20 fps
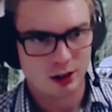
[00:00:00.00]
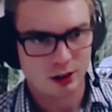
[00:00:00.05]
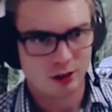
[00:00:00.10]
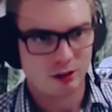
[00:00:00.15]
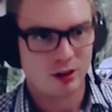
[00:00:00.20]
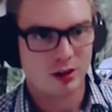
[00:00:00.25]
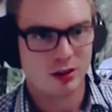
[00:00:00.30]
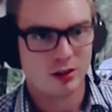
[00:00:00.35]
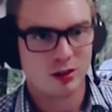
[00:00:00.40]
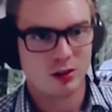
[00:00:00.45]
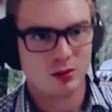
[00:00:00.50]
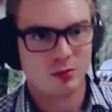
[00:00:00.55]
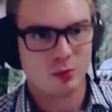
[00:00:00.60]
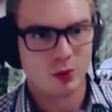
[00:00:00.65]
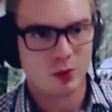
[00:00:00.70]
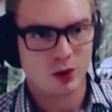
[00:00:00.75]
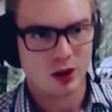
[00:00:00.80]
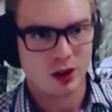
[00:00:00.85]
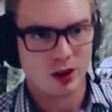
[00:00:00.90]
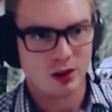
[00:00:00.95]
accredited
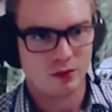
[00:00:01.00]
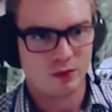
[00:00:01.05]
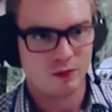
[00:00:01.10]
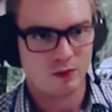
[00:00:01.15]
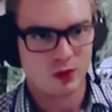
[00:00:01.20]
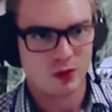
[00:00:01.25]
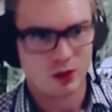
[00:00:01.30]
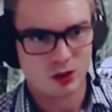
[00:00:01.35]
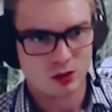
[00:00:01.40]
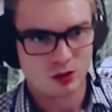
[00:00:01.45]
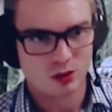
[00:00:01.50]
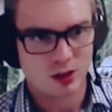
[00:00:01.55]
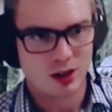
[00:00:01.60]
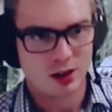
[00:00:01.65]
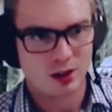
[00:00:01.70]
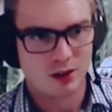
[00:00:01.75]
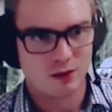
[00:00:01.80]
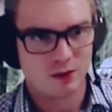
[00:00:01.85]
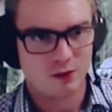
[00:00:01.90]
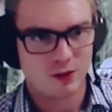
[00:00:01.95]
by the
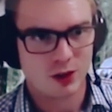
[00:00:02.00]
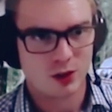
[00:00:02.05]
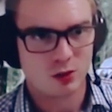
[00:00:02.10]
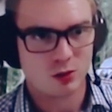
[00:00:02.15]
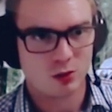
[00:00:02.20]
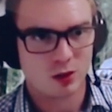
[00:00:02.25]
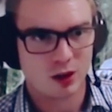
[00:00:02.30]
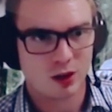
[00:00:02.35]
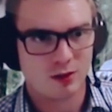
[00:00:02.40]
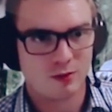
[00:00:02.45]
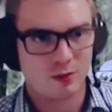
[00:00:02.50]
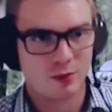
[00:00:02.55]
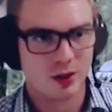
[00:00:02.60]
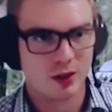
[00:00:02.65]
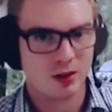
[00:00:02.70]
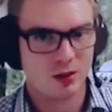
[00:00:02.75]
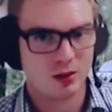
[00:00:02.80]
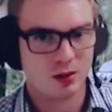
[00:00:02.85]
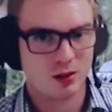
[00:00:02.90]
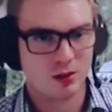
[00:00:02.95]
Australian federal
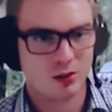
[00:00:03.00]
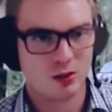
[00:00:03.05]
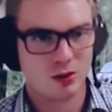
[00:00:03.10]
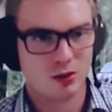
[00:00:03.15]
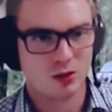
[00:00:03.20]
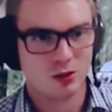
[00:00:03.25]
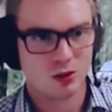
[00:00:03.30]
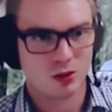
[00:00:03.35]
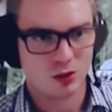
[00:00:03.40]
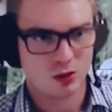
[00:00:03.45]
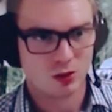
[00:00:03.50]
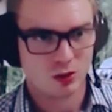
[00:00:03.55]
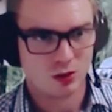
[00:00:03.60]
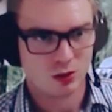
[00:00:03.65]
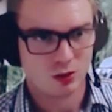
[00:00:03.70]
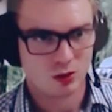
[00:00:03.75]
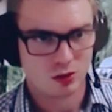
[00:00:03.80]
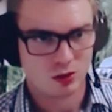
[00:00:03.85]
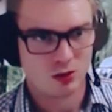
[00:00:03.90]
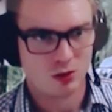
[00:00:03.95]
government
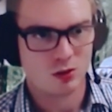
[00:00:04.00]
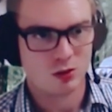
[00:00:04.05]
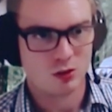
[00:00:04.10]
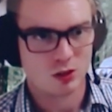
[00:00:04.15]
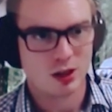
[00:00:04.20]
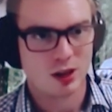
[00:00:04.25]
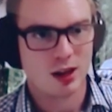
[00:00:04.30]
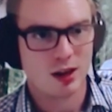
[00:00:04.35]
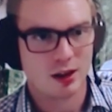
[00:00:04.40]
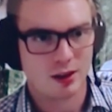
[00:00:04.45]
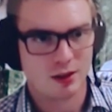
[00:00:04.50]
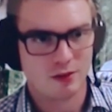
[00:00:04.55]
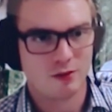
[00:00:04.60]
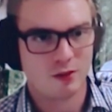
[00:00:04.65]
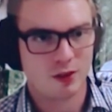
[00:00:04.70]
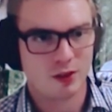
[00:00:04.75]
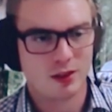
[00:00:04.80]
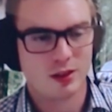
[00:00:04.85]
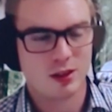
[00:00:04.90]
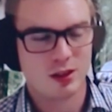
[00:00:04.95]
to sell and
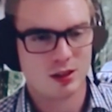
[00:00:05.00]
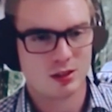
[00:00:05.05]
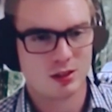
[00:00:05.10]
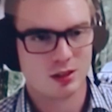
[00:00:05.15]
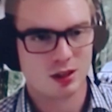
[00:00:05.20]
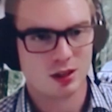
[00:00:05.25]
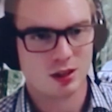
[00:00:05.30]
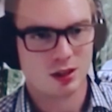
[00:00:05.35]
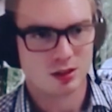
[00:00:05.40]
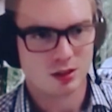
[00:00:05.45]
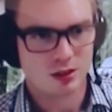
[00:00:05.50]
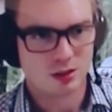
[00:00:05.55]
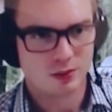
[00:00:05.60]
fit these kits.